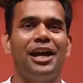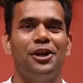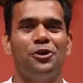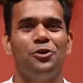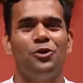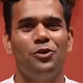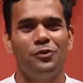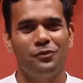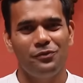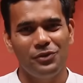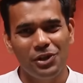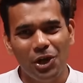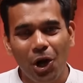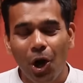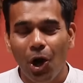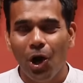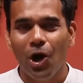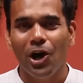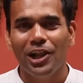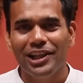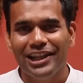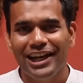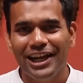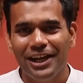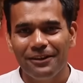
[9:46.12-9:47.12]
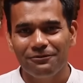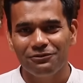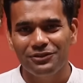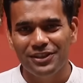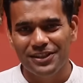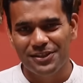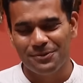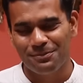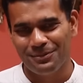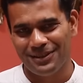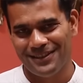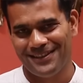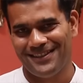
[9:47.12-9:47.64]
I hope we all
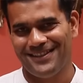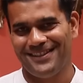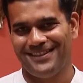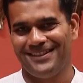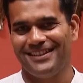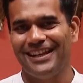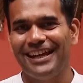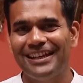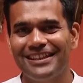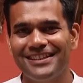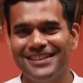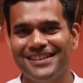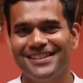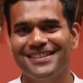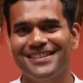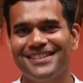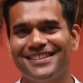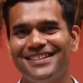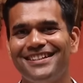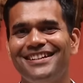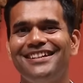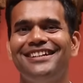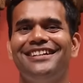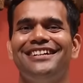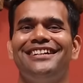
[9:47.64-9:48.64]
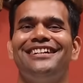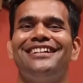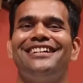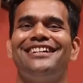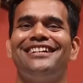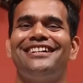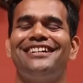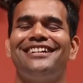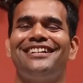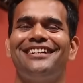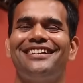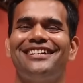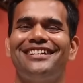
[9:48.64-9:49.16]
have this much sense.
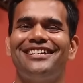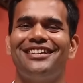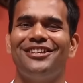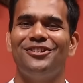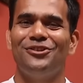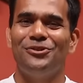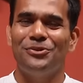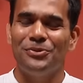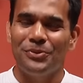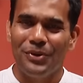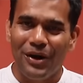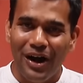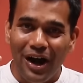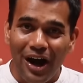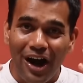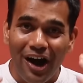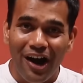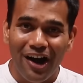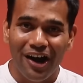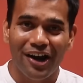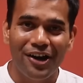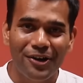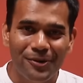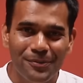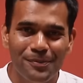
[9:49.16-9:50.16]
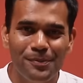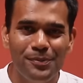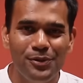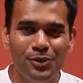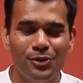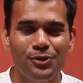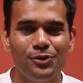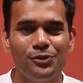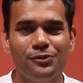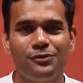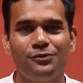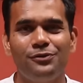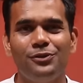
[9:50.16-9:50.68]
You are
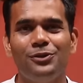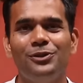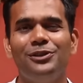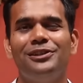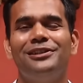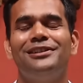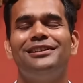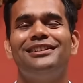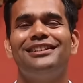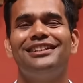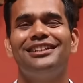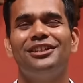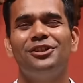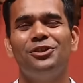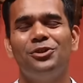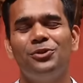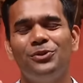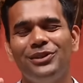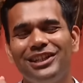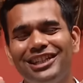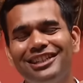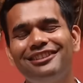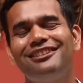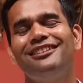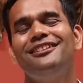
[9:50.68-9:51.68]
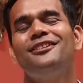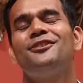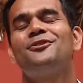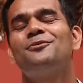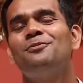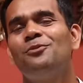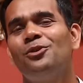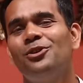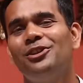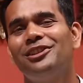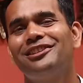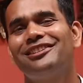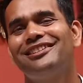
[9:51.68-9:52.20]
beautiful. Doing
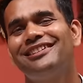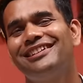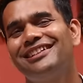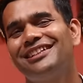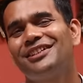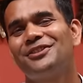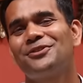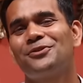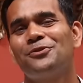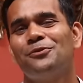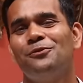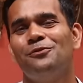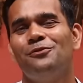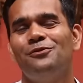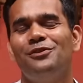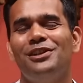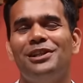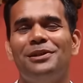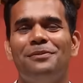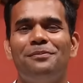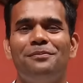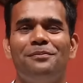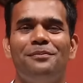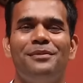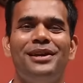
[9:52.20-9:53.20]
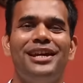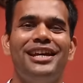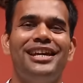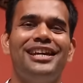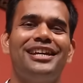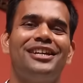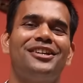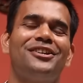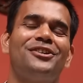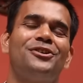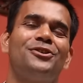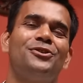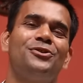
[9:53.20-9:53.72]
these small things will
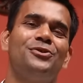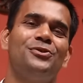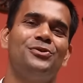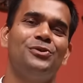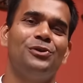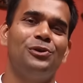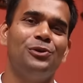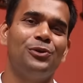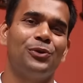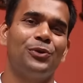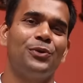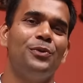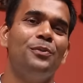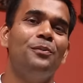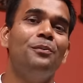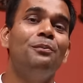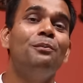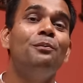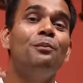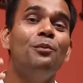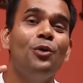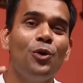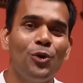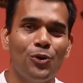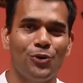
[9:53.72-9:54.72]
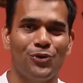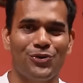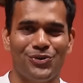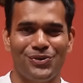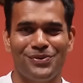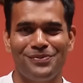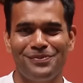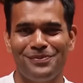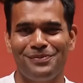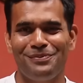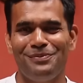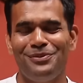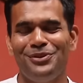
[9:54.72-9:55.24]
make you look
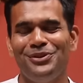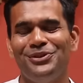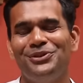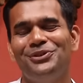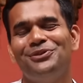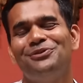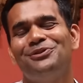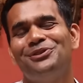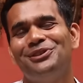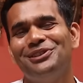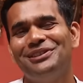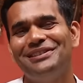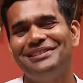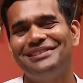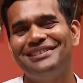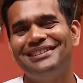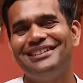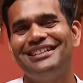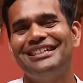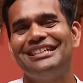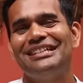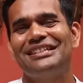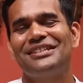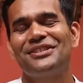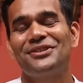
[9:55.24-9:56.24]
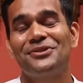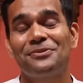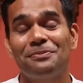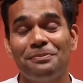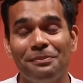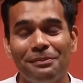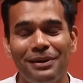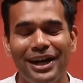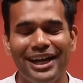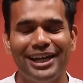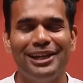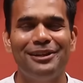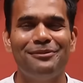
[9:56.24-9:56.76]
more beautiful.
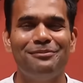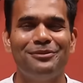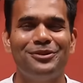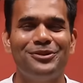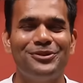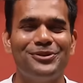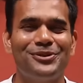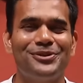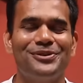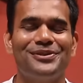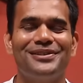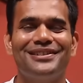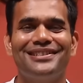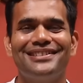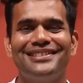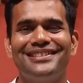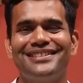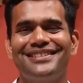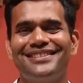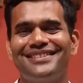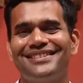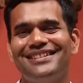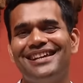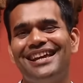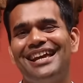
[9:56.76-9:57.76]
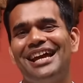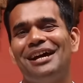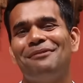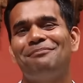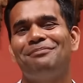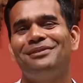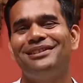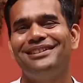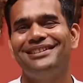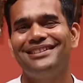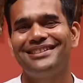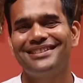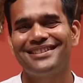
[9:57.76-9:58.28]
smile more, stay
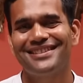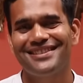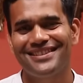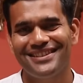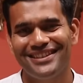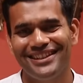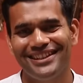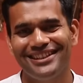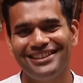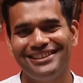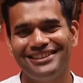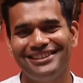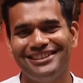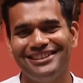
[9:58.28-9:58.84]
happy, stay